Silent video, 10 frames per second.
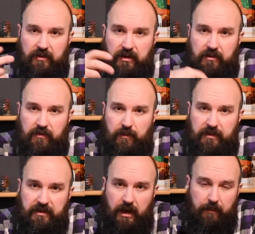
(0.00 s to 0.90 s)
either from
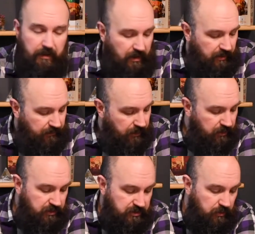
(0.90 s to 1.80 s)
the top of
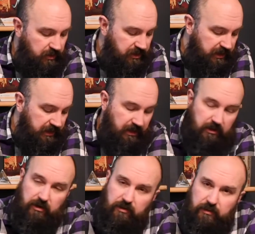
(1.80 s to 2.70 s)
your storage
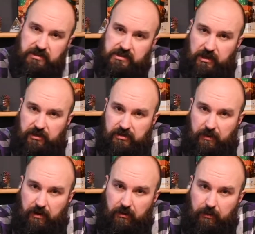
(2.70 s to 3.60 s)
container, which is on your
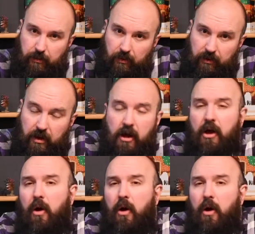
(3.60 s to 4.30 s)
smaller board,